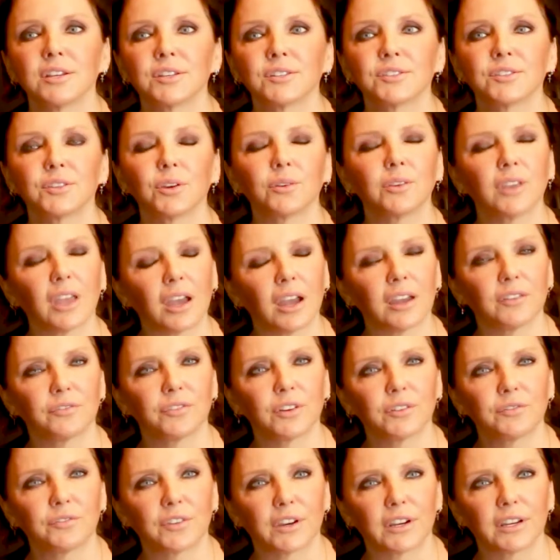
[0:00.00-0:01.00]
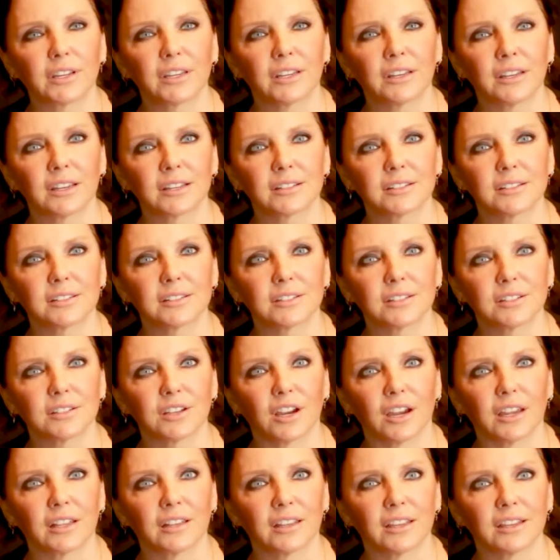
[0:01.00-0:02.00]
So yeah, I felt very connected to
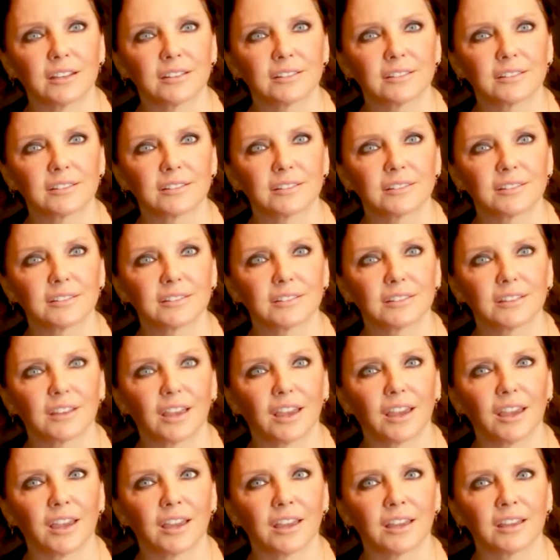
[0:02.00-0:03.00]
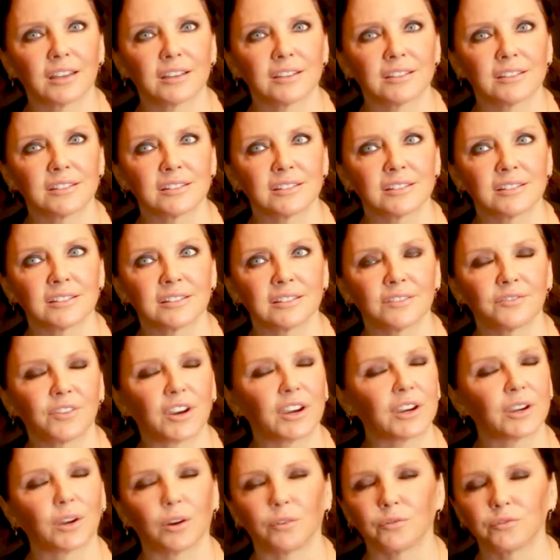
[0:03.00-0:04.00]
Thailand and
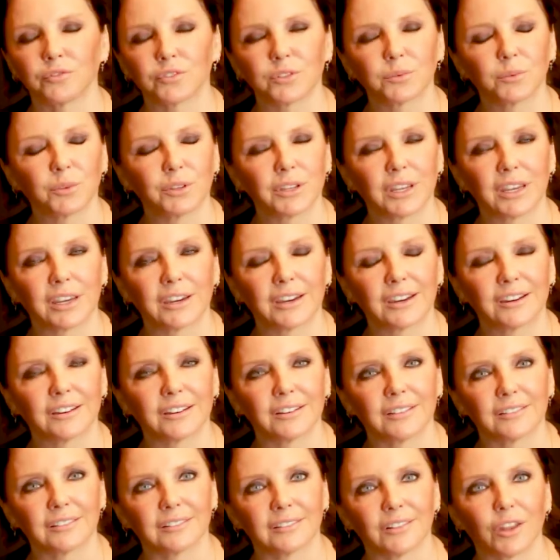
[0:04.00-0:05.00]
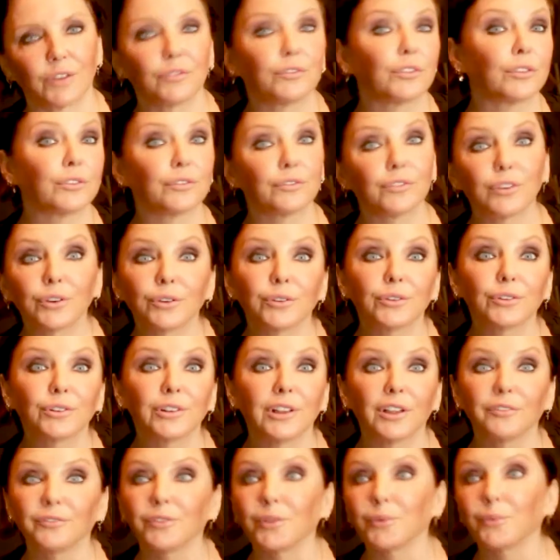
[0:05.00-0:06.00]
very comfortable here, and love the
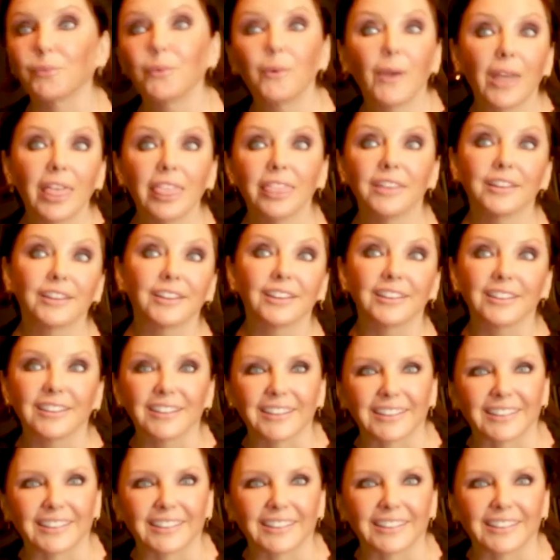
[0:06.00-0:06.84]
food, love the weather.